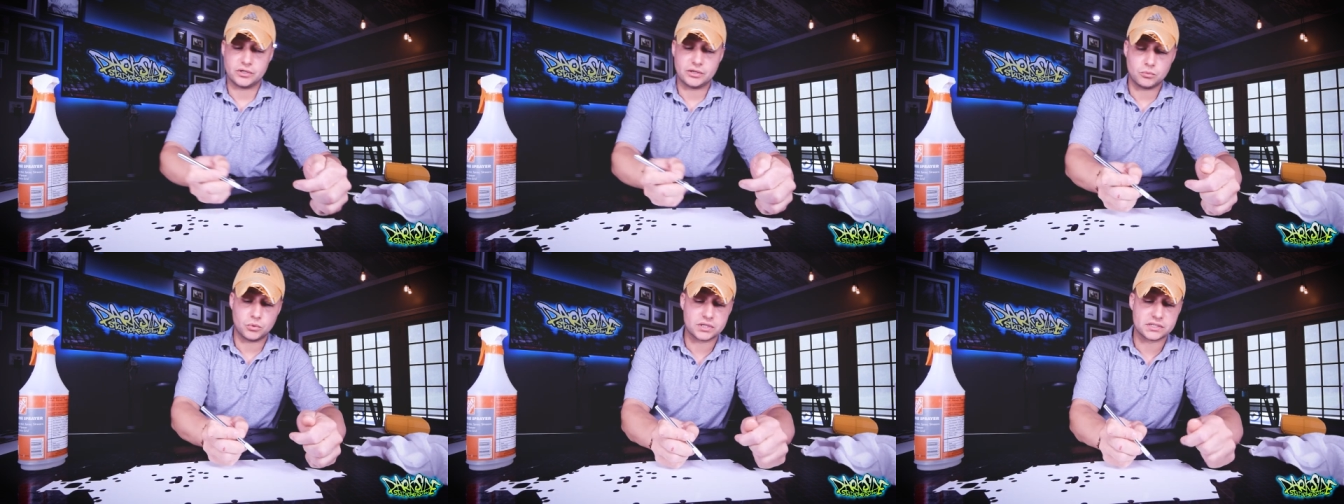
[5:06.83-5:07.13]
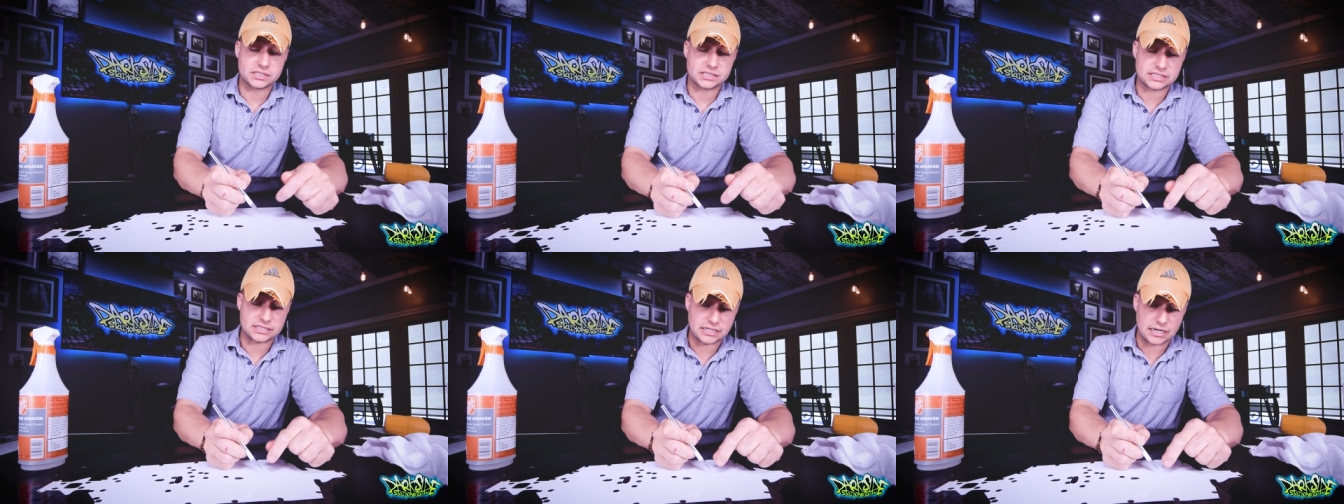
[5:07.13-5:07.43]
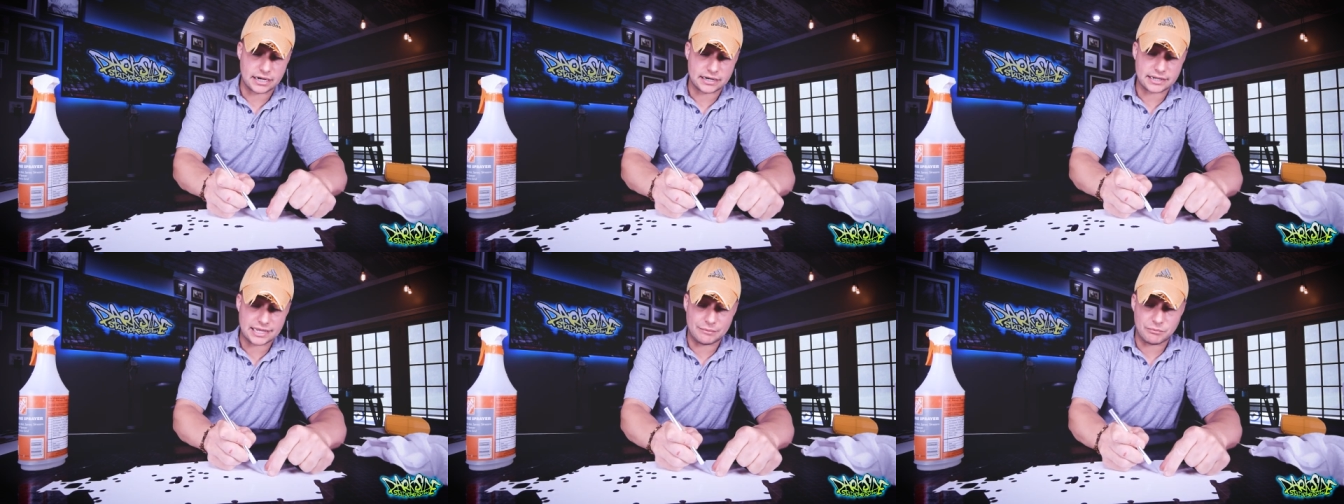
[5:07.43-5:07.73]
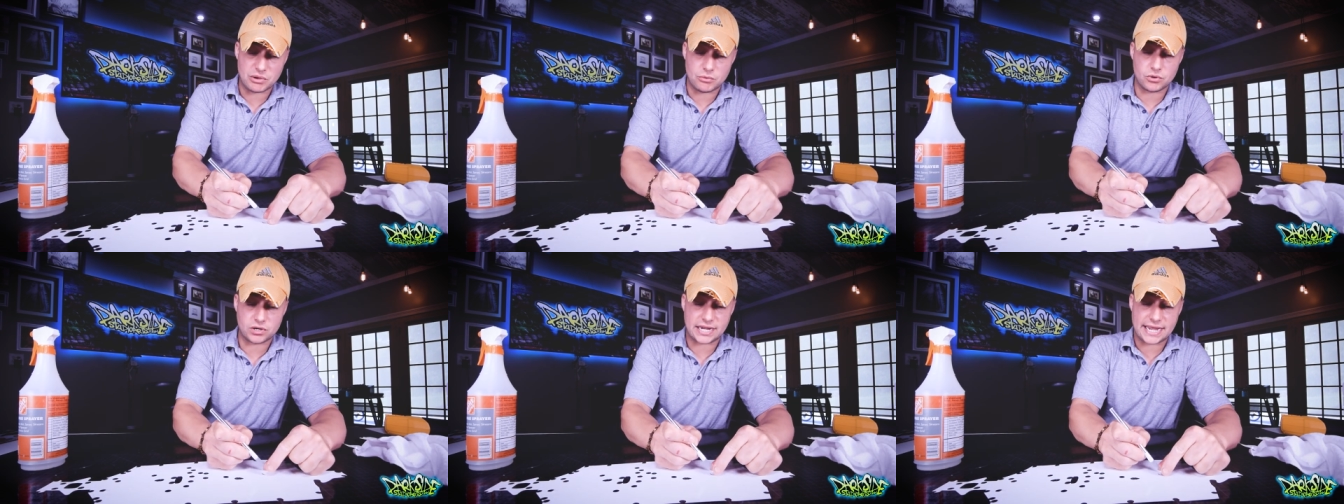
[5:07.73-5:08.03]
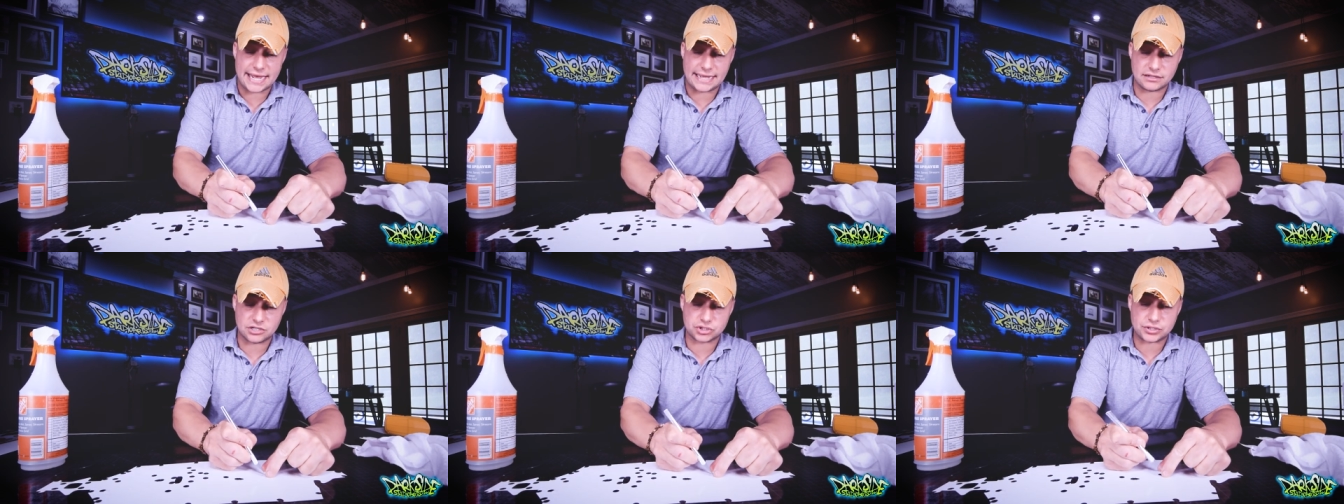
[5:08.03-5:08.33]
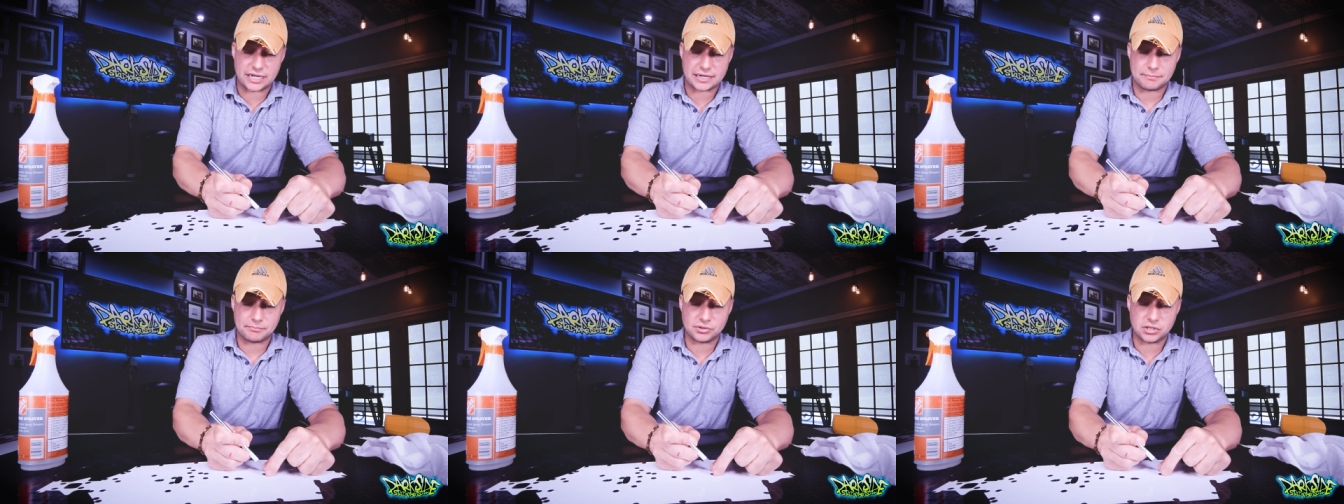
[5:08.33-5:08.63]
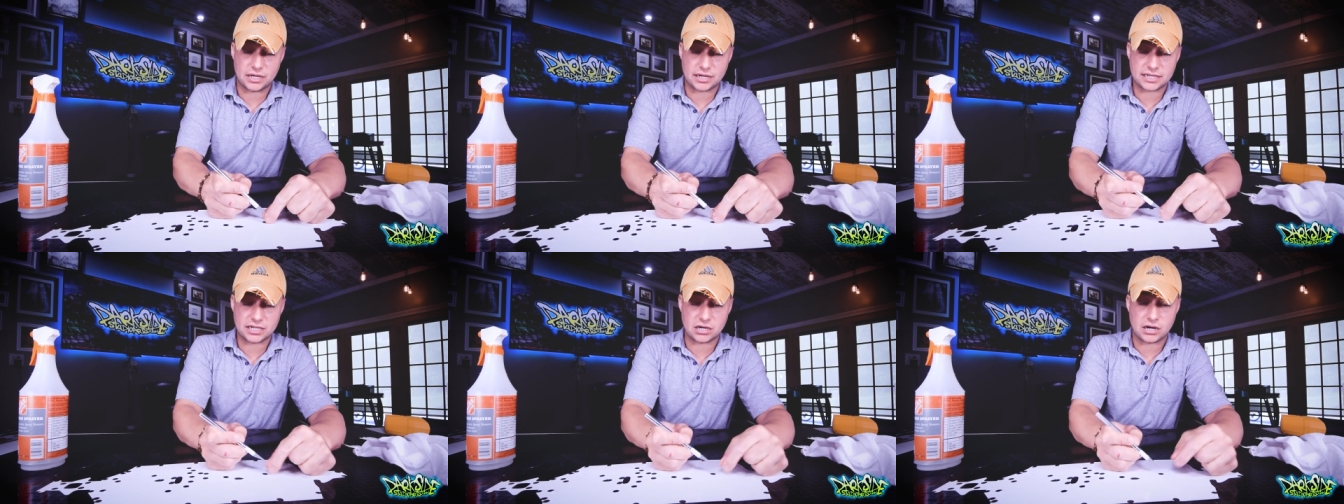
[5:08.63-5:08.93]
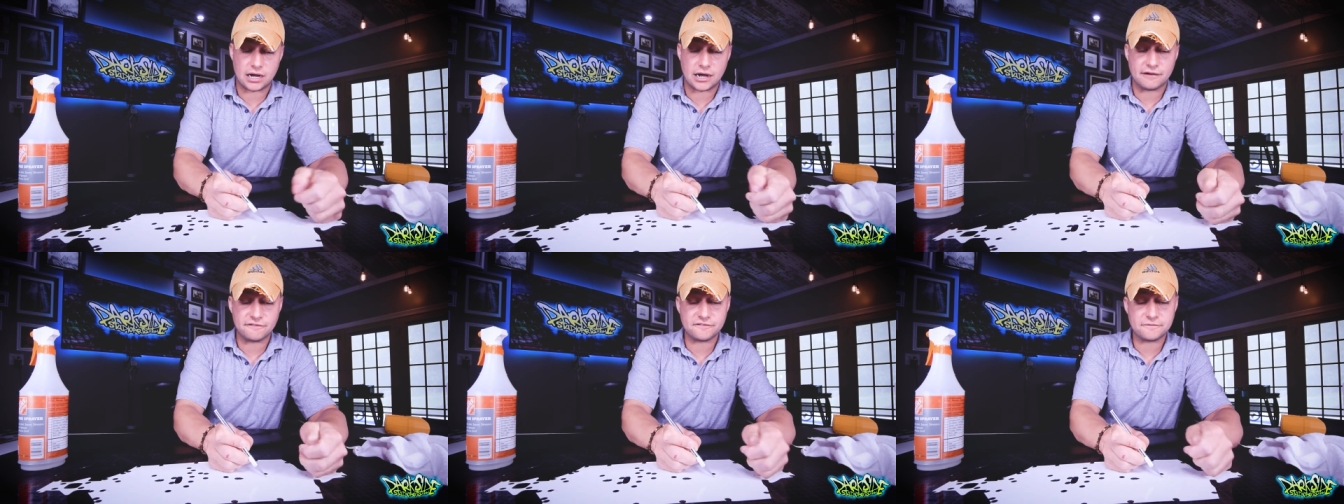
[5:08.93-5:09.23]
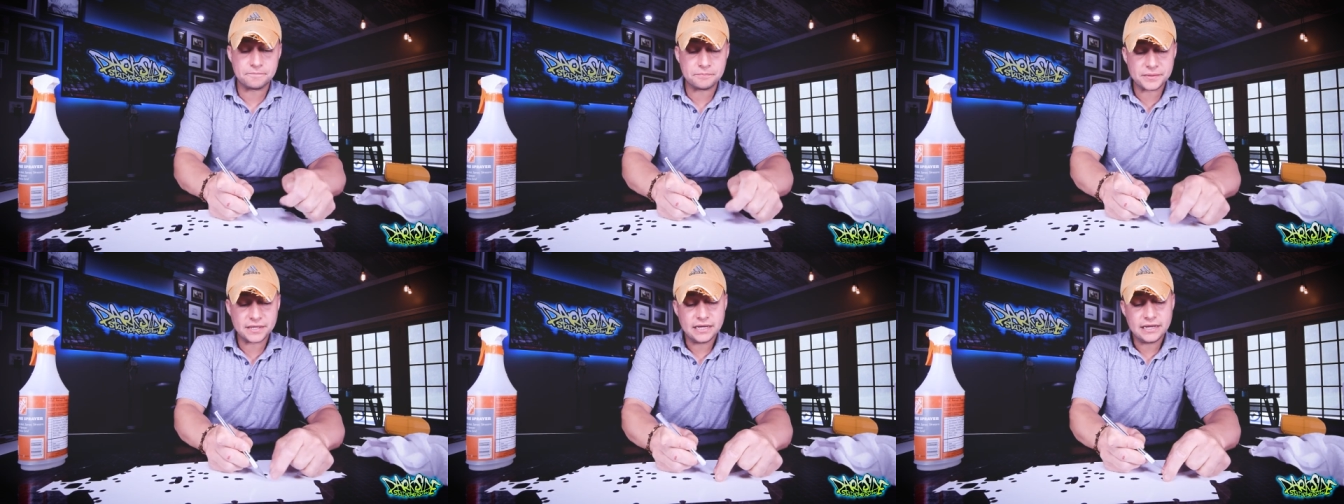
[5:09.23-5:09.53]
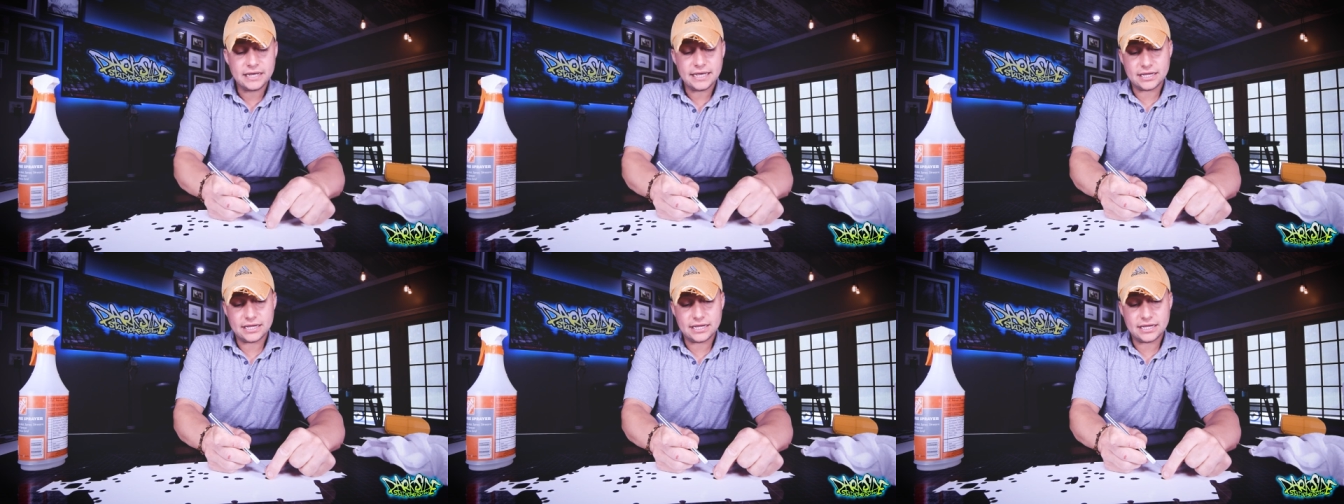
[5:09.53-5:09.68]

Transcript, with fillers: It would have stuck, and we would have had to try to pluck it off.